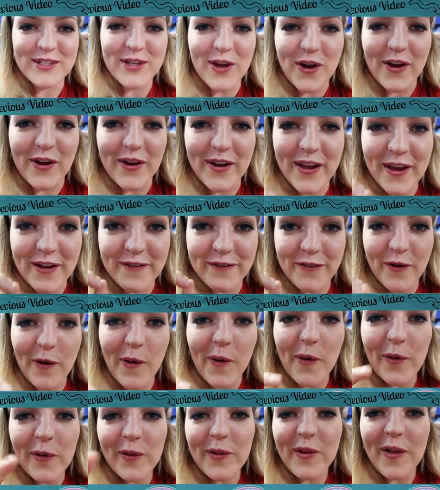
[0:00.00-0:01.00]
so
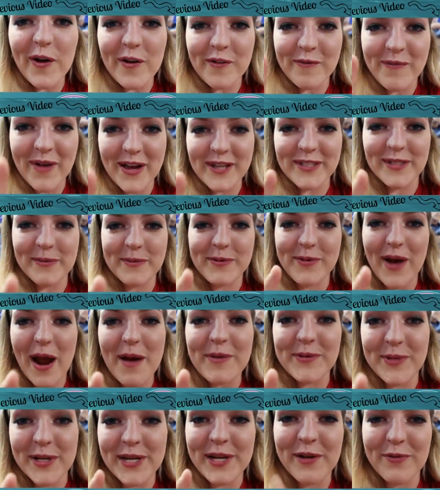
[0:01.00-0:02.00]
all of my
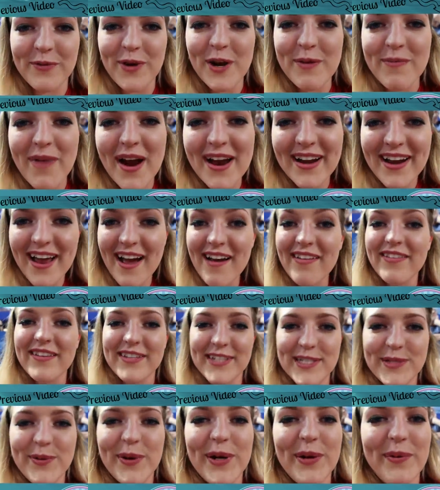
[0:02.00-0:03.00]
subscribers in a room right now, this
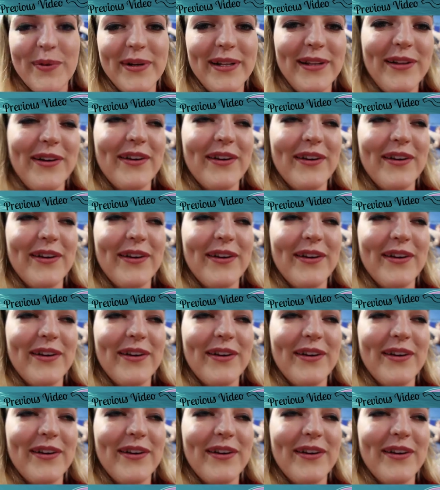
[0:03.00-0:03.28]
is what it